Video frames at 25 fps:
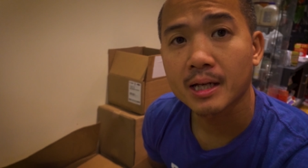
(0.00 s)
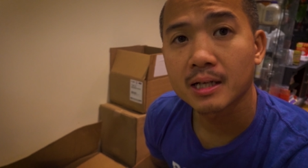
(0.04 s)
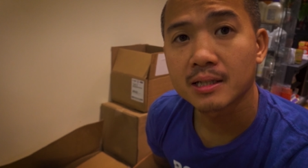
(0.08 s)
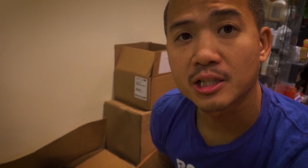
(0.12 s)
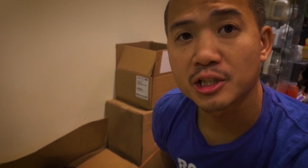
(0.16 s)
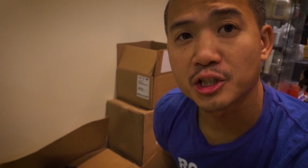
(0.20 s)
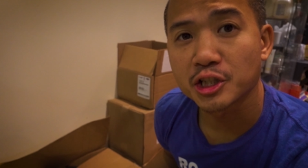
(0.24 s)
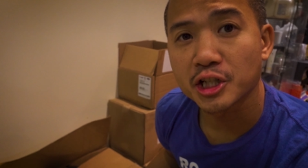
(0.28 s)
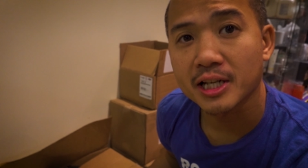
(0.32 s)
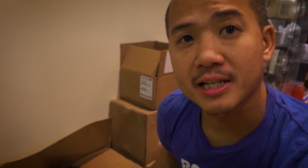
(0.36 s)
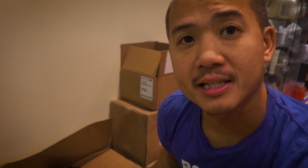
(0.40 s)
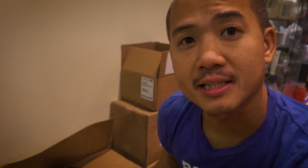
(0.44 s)

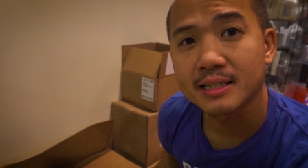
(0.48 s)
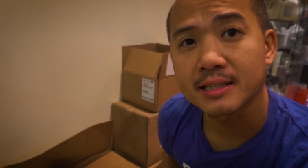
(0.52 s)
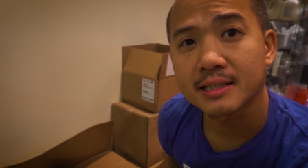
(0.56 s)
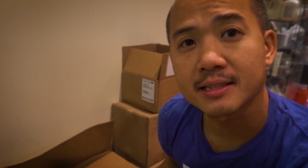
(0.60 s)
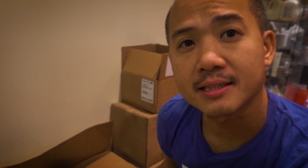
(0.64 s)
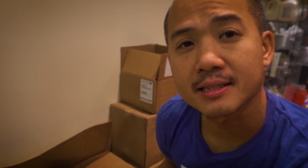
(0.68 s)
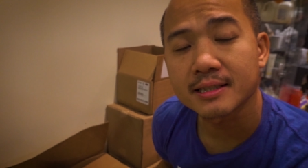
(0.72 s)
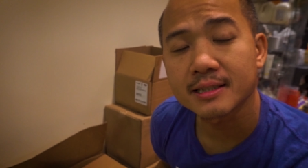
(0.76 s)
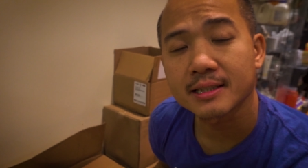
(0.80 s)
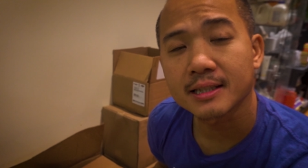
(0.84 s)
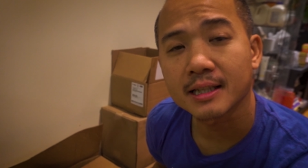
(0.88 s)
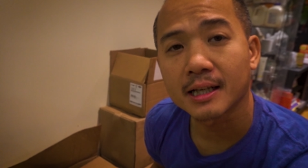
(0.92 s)
the
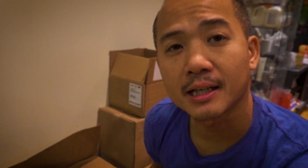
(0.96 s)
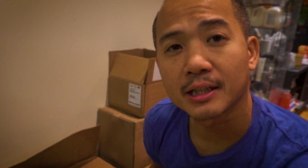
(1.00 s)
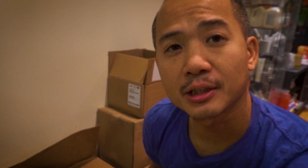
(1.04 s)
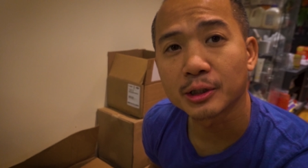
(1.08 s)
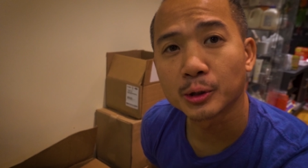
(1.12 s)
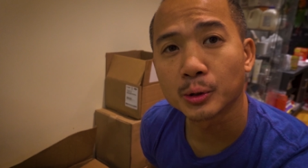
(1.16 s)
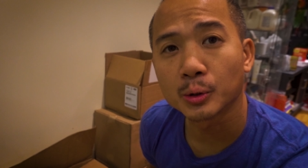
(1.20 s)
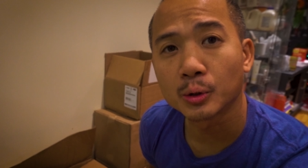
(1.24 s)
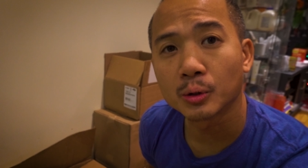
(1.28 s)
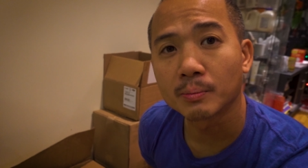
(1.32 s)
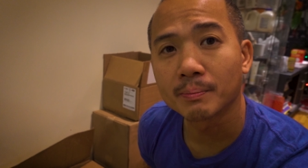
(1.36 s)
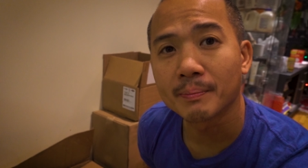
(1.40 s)
Genesis
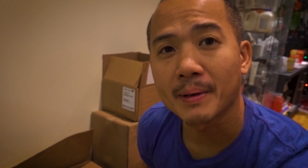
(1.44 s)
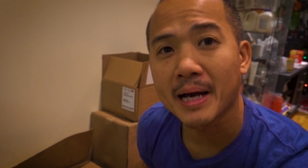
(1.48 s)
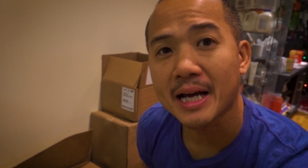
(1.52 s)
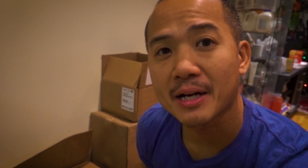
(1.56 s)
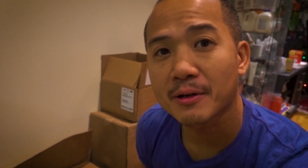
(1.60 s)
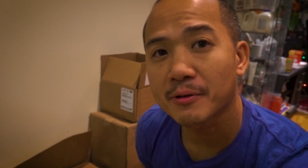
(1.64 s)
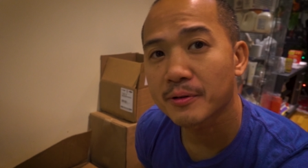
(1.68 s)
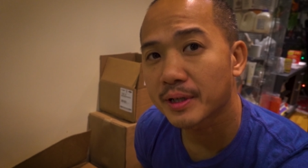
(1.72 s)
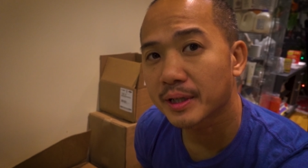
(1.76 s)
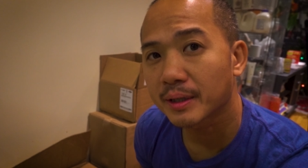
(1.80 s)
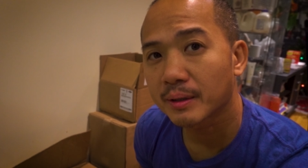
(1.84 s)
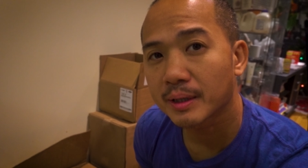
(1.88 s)
dual
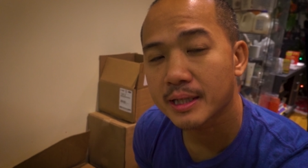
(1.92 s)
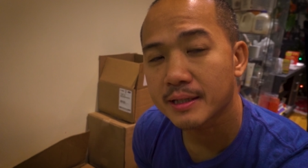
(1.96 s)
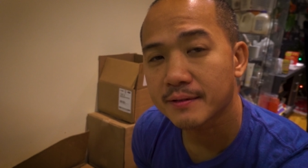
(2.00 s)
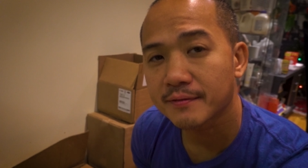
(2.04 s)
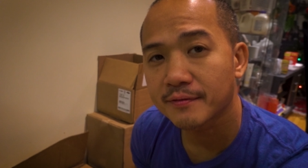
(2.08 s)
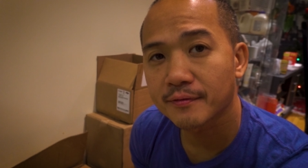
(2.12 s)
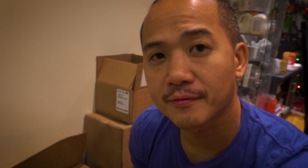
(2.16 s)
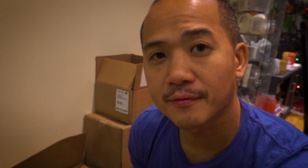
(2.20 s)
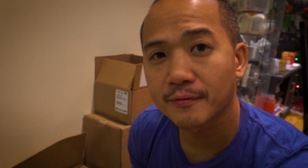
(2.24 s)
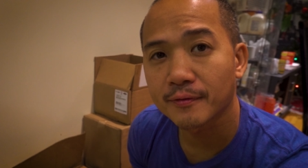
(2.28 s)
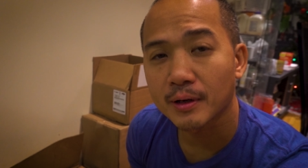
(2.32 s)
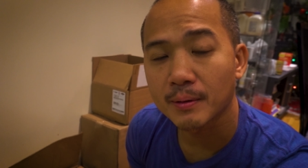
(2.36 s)
battery kit
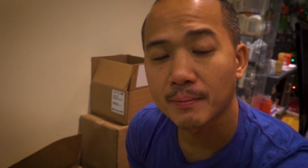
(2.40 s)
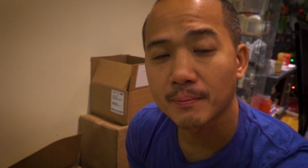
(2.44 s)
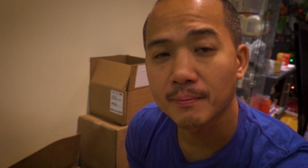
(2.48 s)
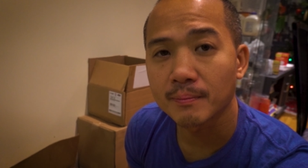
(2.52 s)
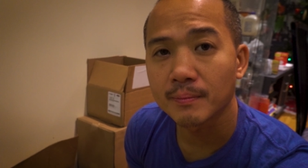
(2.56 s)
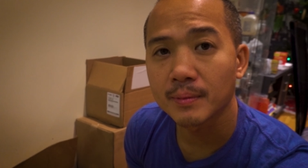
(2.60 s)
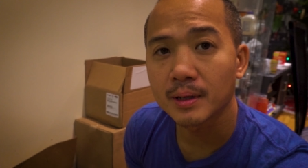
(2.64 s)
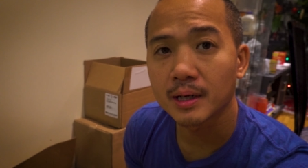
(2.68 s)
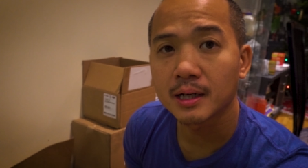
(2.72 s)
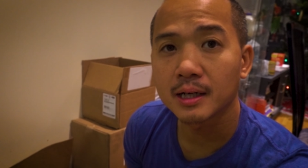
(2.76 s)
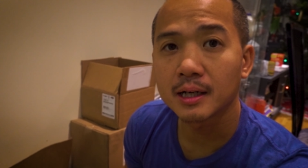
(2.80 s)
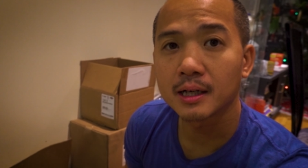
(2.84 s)

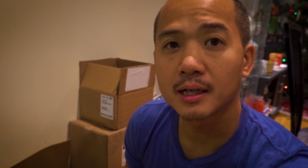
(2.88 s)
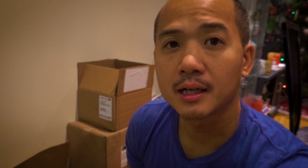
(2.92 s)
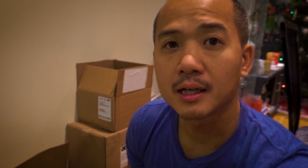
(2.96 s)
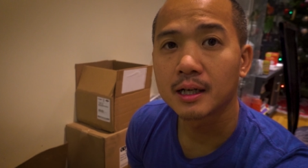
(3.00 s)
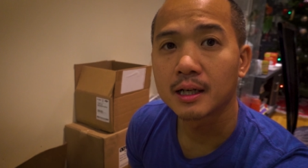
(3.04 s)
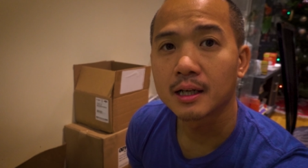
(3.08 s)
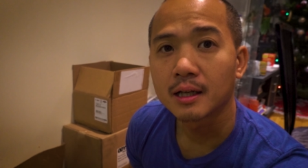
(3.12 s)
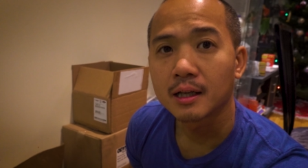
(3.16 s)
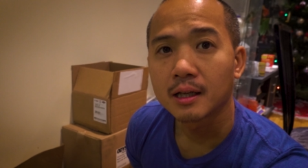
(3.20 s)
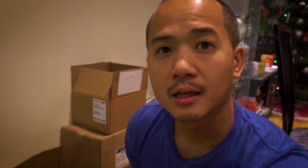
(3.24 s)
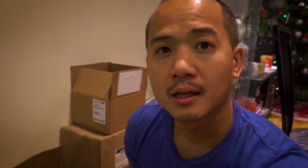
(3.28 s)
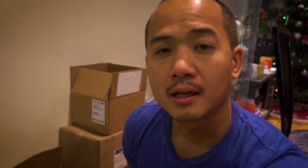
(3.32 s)
from
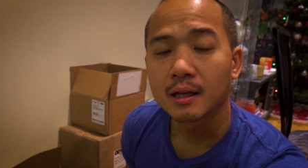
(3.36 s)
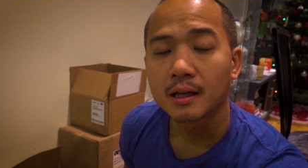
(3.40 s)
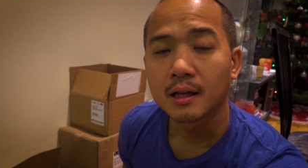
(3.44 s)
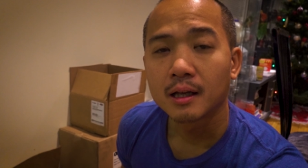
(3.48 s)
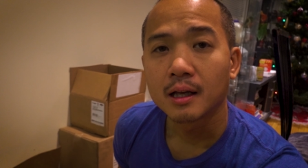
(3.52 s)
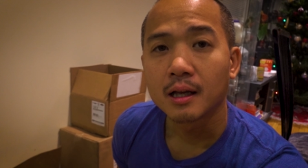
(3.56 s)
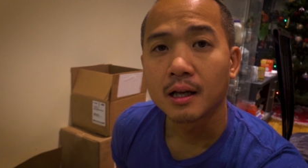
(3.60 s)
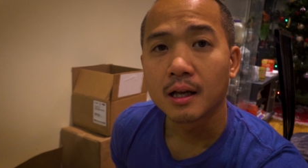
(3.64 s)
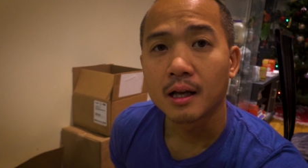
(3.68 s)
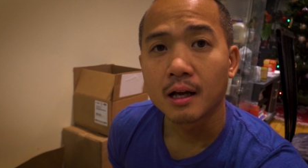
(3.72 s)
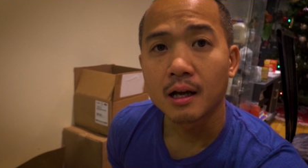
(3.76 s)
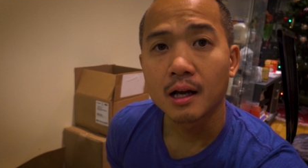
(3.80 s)

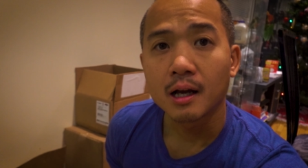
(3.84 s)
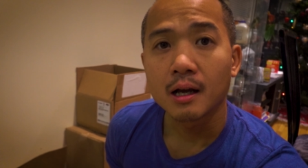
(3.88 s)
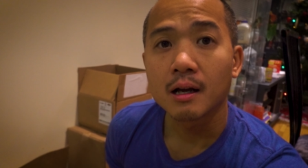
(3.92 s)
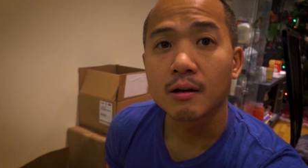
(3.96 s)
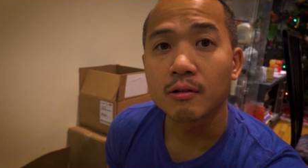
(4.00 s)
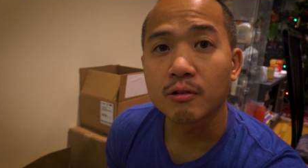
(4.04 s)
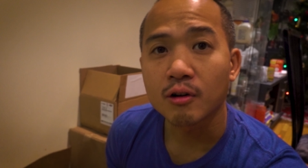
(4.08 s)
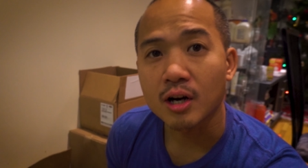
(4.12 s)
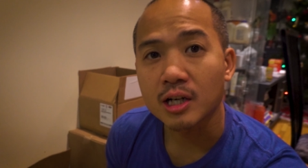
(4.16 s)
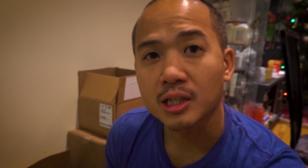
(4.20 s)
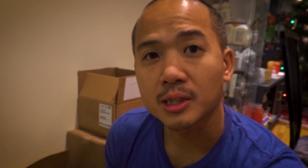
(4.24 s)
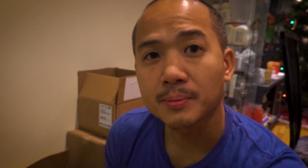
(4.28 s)

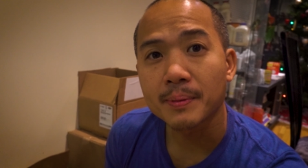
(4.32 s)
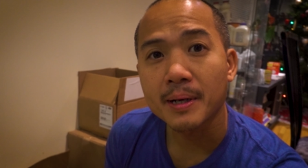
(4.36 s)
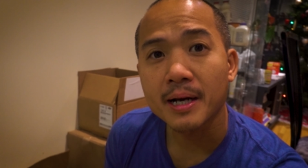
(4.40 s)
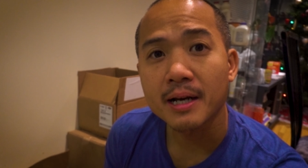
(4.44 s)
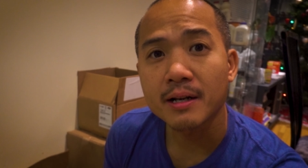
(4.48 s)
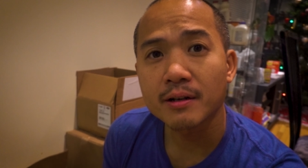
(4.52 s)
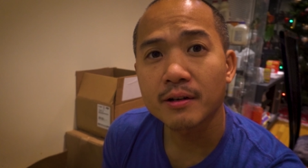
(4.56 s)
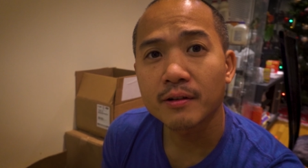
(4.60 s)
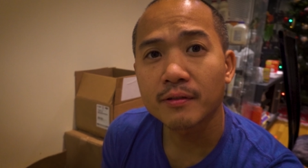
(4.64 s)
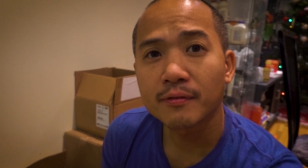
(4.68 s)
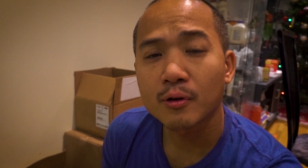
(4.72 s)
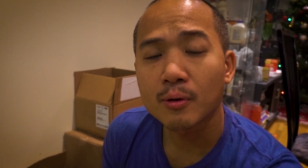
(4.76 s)
Rock
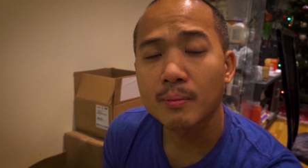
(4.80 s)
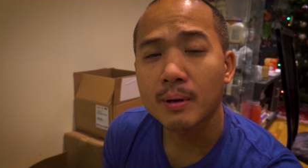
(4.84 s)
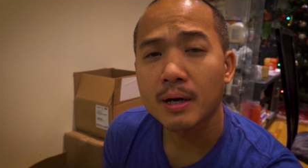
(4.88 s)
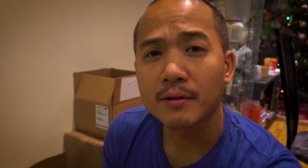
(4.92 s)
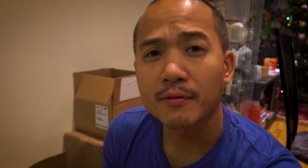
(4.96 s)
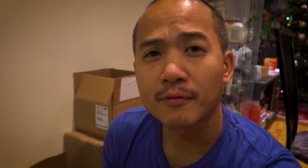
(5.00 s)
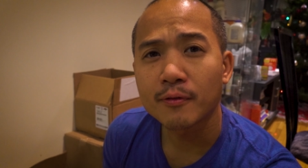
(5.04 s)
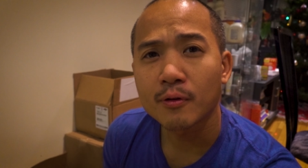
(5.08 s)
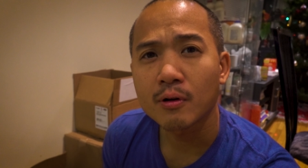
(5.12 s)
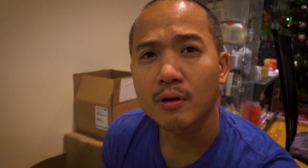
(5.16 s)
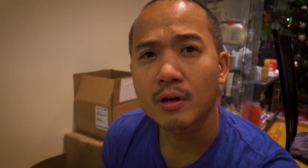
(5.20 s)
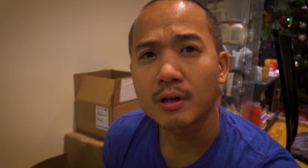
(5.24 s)
Spider
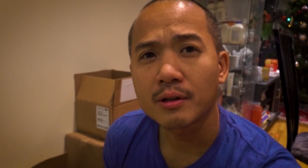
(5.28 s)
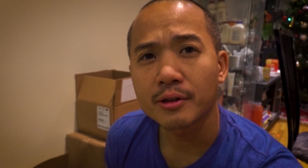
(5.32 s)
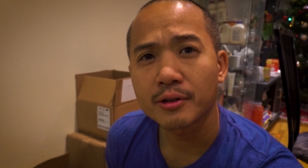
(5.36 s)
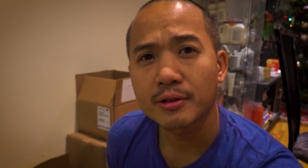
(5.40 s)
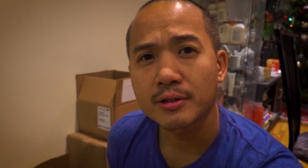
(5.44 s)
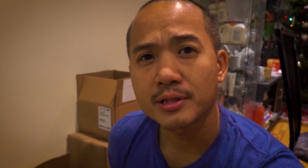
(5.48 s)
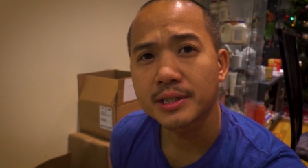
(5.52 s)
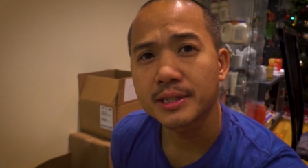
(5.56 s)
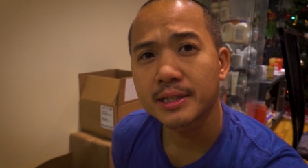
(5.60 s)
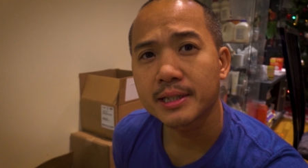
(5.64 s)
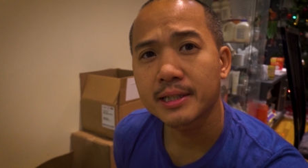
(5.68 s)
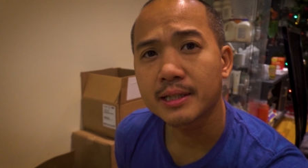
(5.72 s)
4x4 on
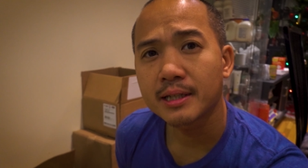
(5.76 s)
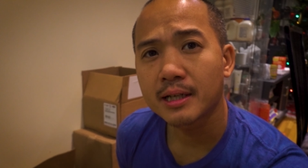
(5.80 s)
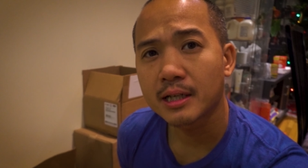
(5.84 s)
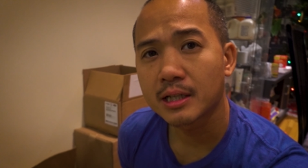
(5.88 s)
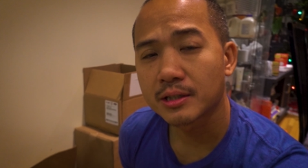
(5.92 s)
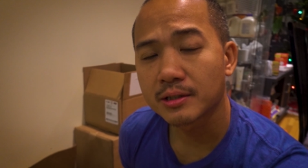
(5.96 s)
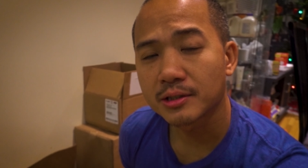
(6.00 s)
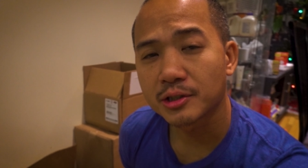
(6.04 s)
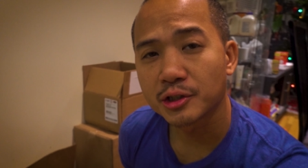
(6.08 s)
Thursday.